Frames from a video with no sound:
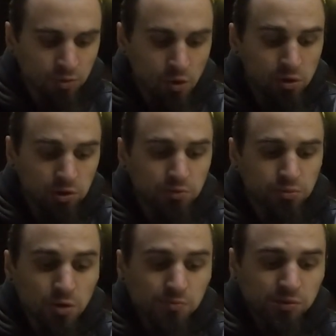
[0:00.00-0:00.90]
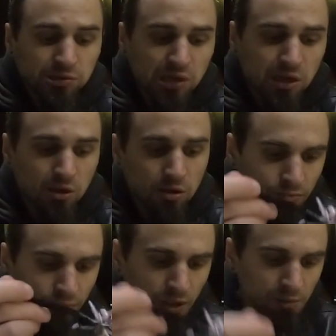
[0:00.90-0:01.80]
you get a proper salad,
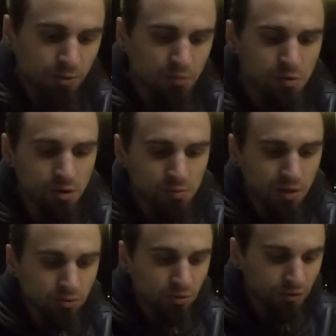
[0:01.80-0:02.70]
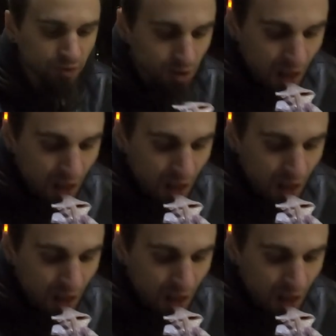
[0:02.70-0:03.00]
a proper amount of it.